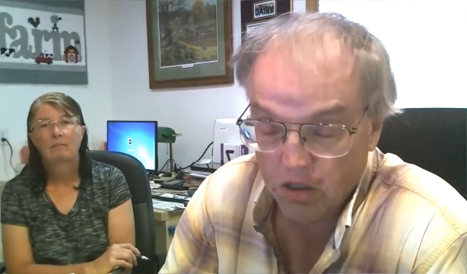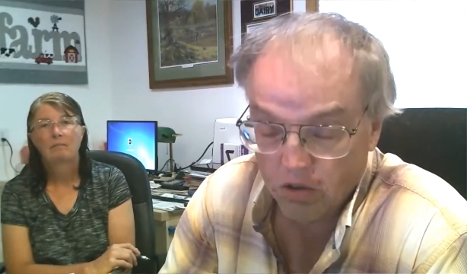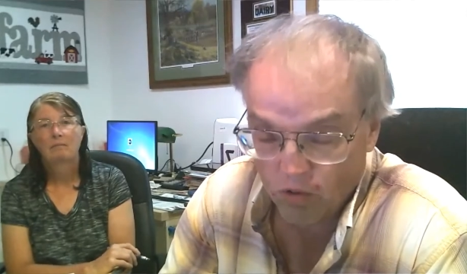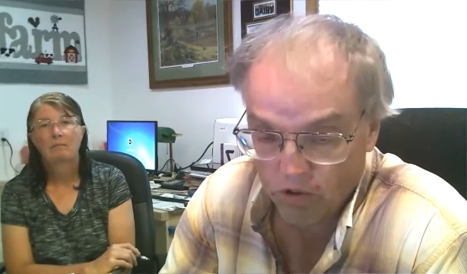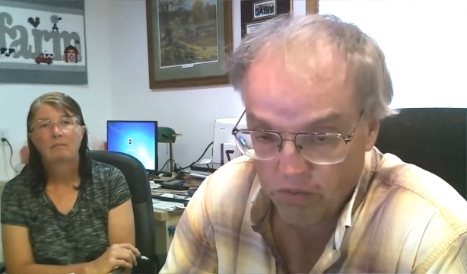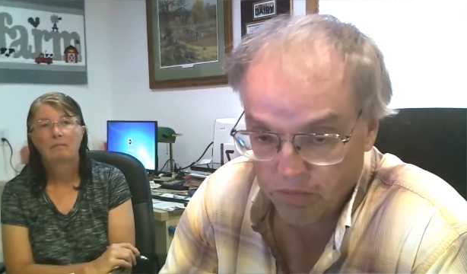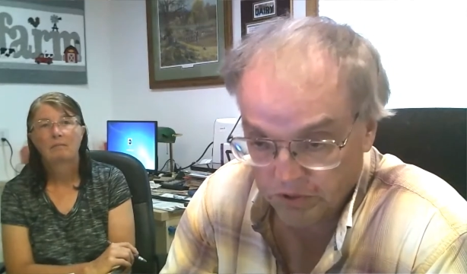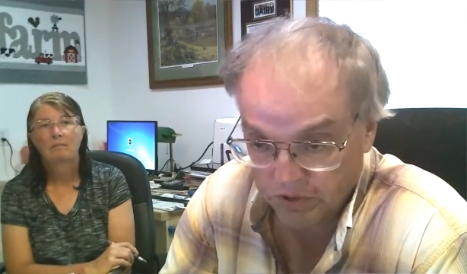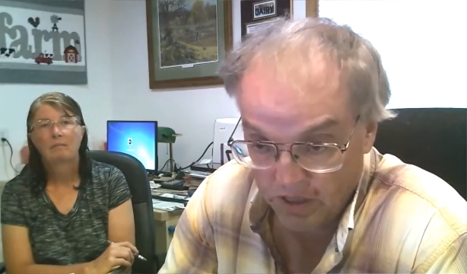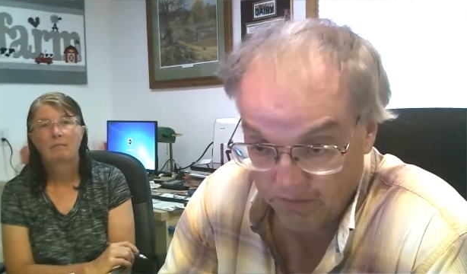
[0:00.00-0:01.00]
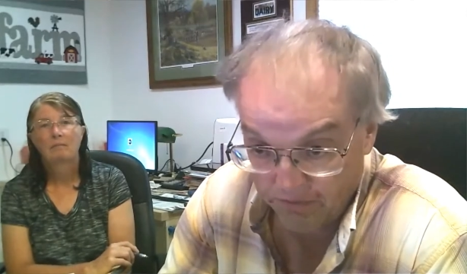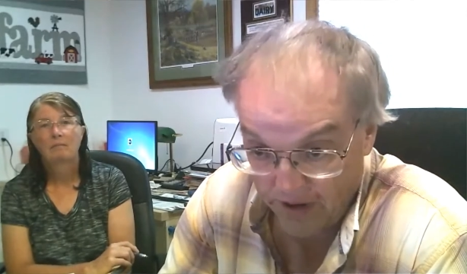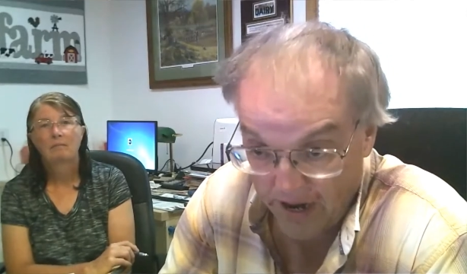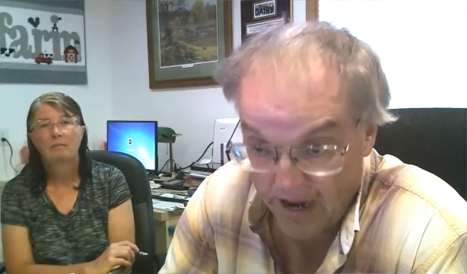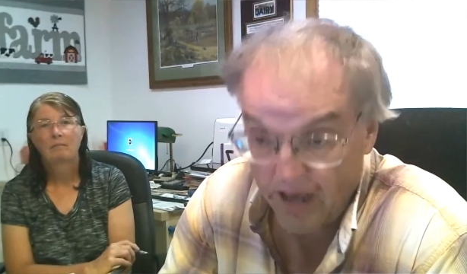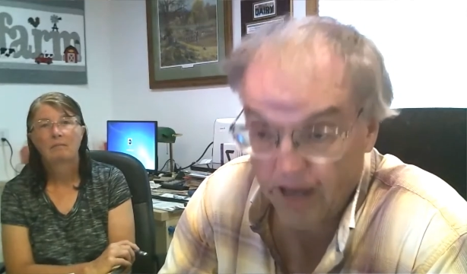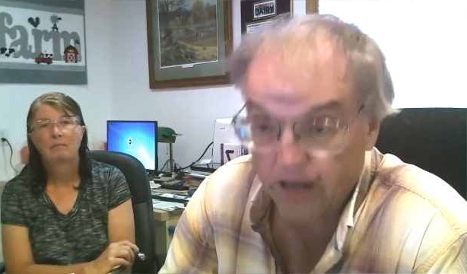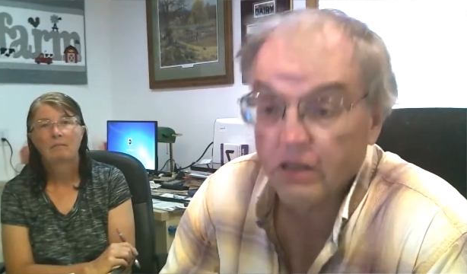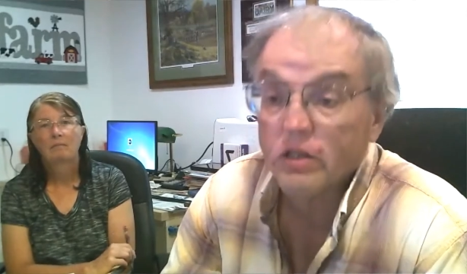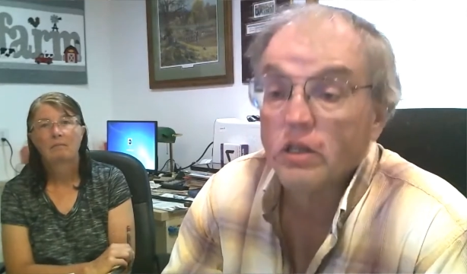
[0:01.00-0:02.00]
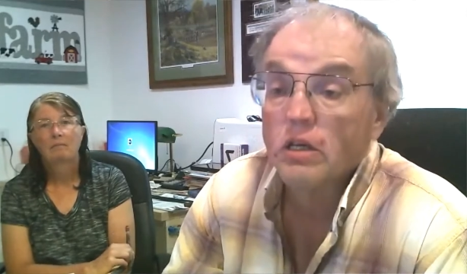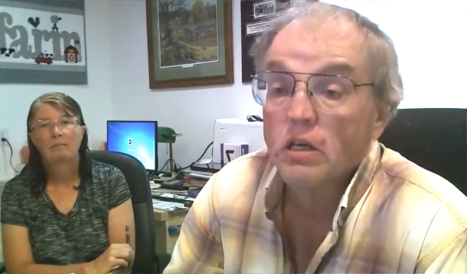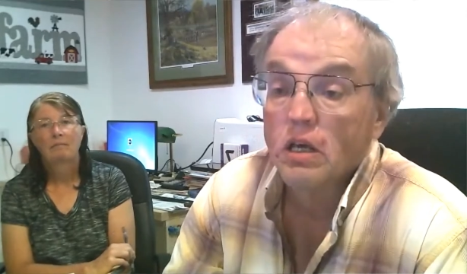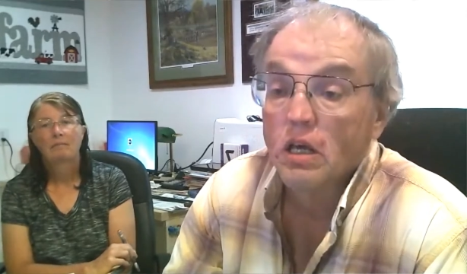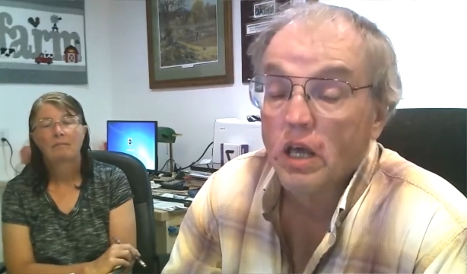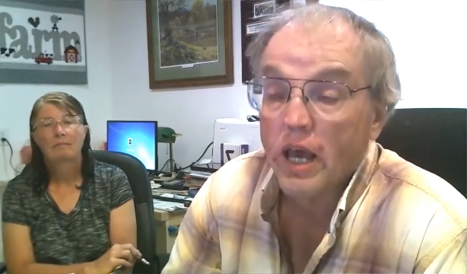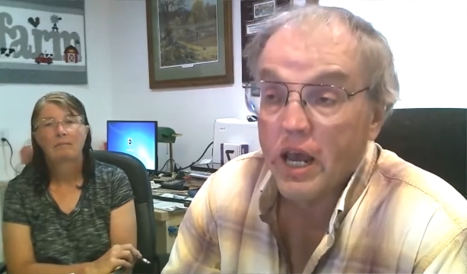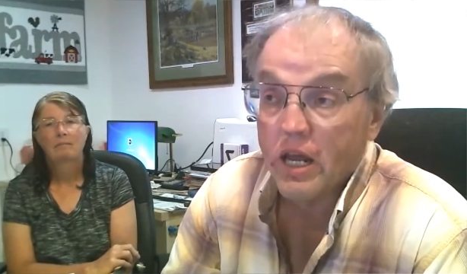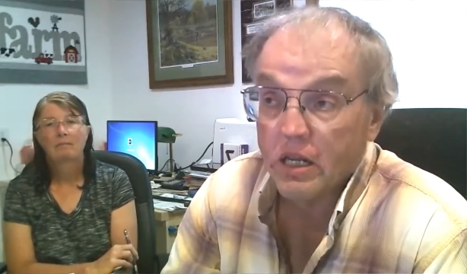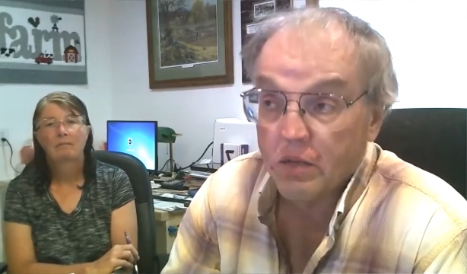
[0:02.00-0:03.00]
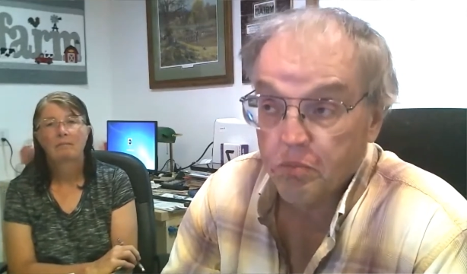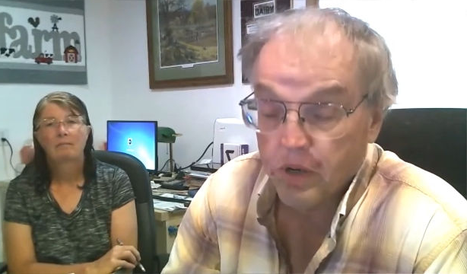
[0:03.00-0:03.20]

Speaker 1: 20% fat, and it